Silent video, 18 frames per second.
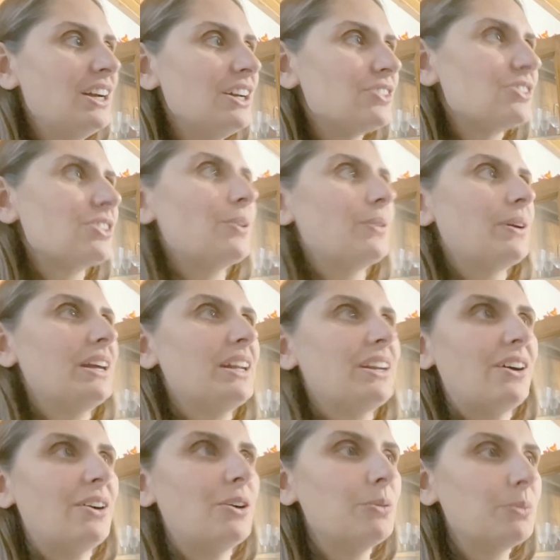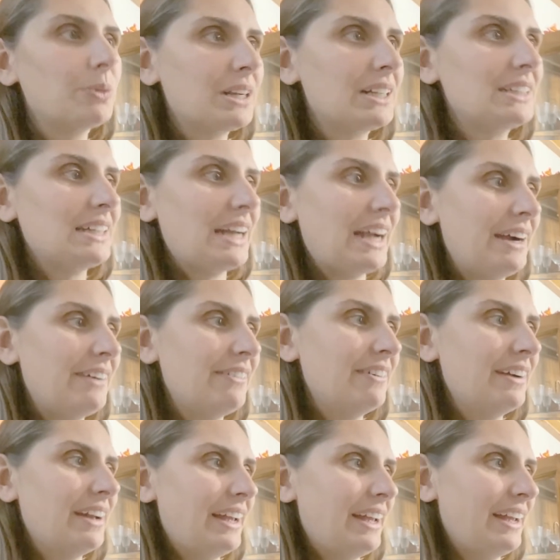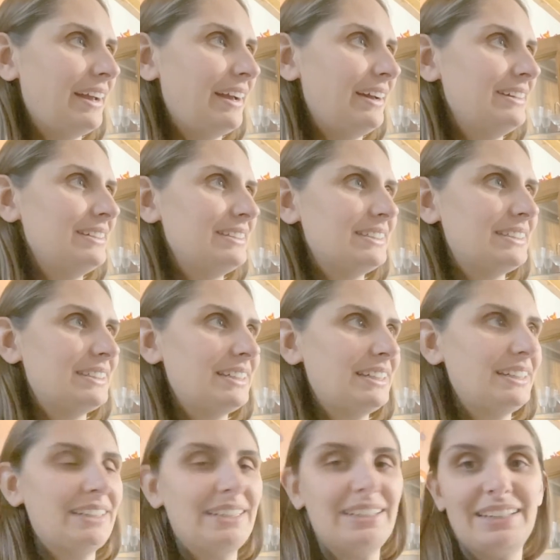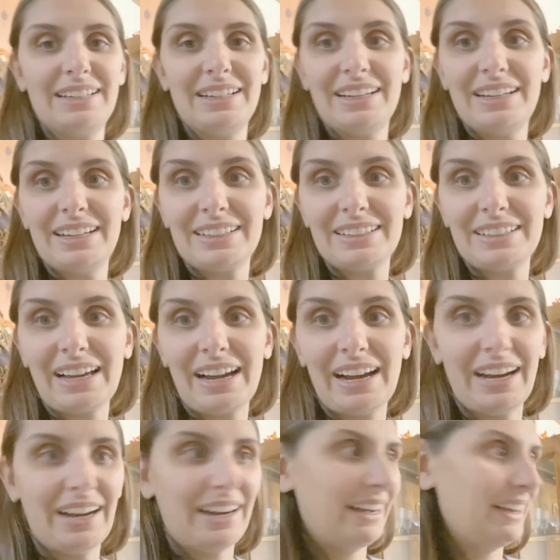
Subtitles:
So it all worked out, and yeah,